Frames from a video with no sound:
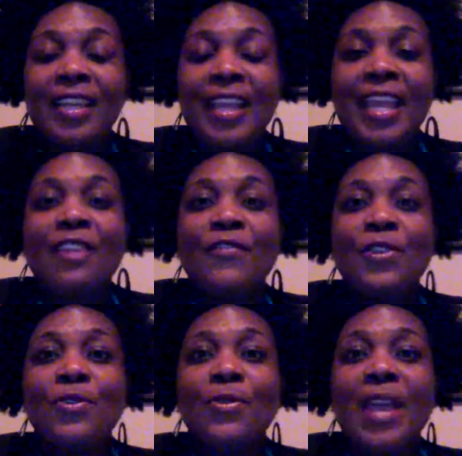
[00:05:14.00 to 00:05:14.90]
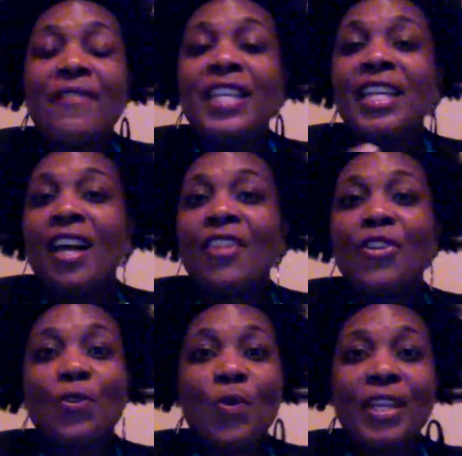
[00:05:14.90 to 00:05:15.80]
and if you have any
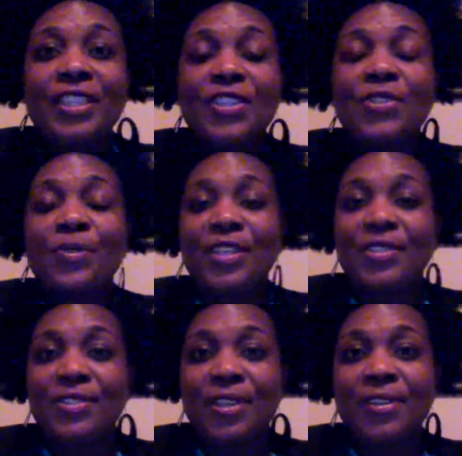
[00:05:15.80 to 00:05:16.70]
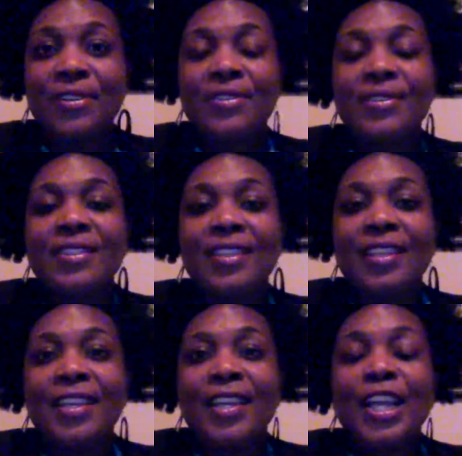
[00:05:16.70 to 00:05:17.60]
other questions or concerns,
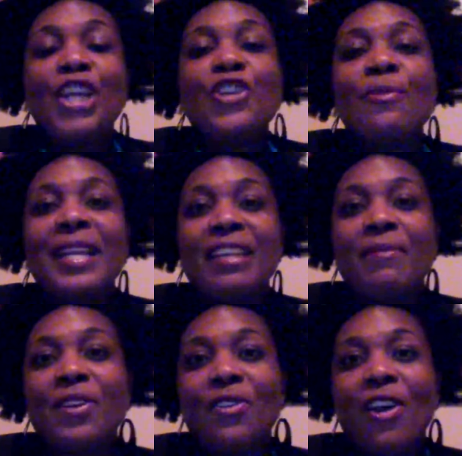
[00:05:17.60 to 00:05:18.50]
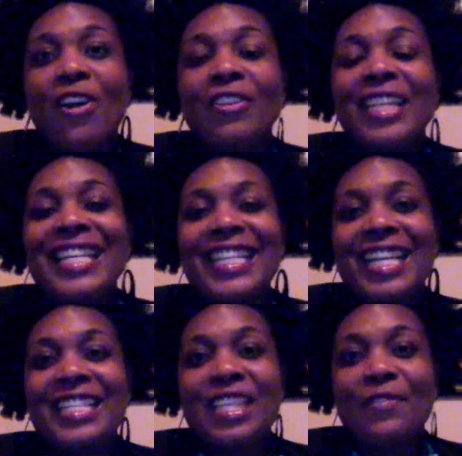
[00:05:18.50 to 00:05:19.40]
you may give me a call at
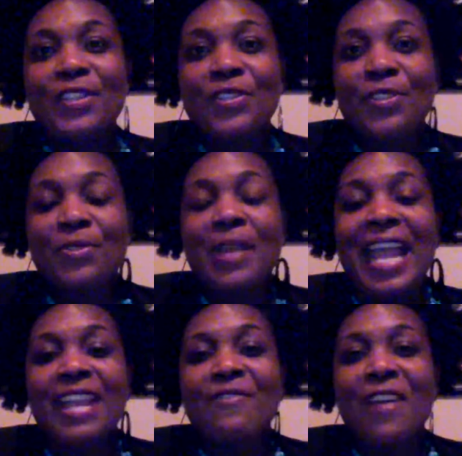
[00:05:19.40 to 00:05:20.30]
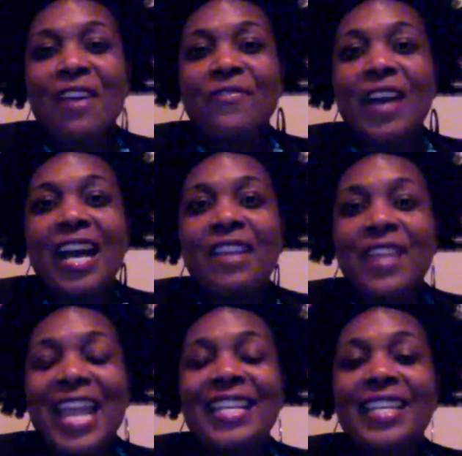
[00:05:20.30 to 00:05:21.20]

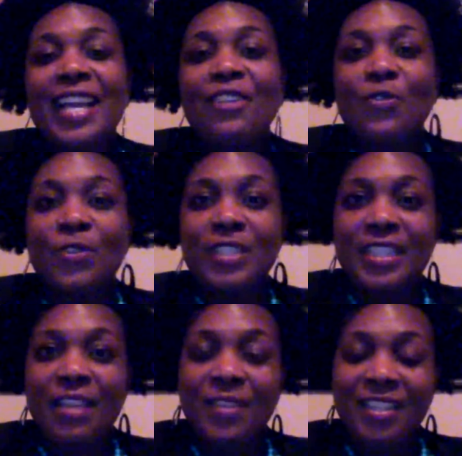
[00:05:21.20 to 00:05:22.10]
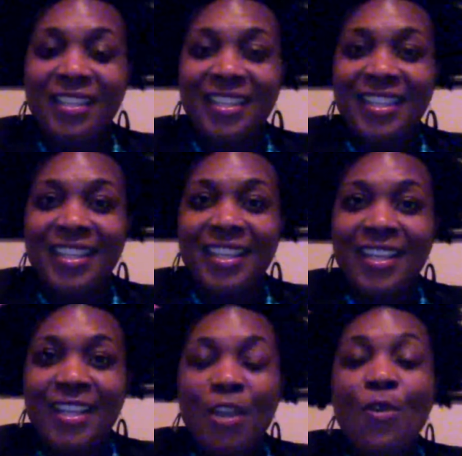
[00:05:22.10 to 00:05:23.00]
972-855-8947,
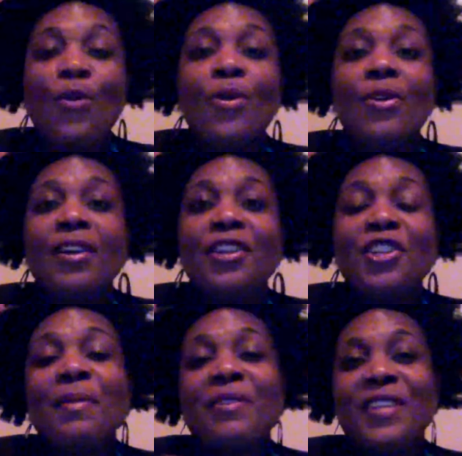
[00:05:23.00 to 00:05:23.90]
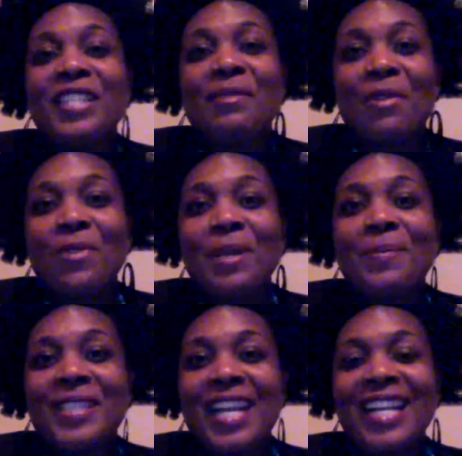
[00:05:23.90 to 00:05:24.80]
or you may visit my
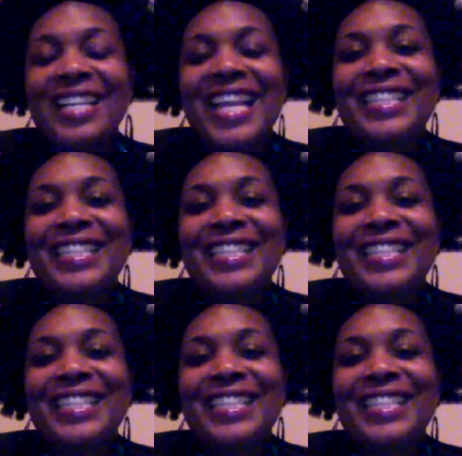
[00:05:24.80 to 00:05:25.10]
website at